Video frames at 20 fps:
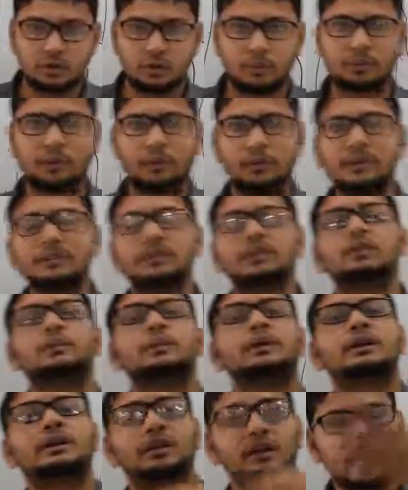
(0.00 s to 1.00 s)
from the region
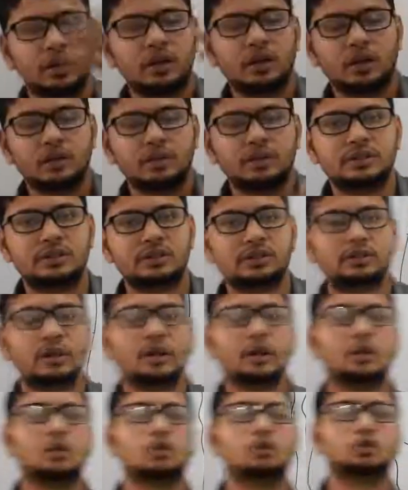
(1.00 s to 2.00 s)
but which is
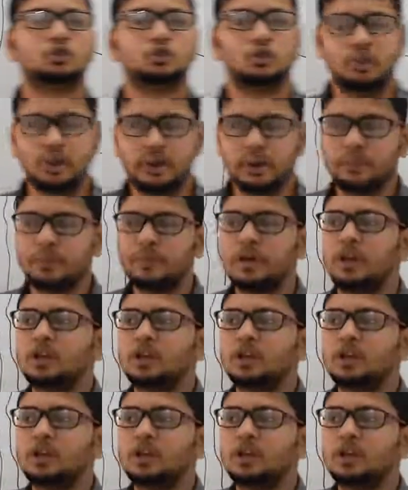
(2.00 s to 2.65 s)
very close to it.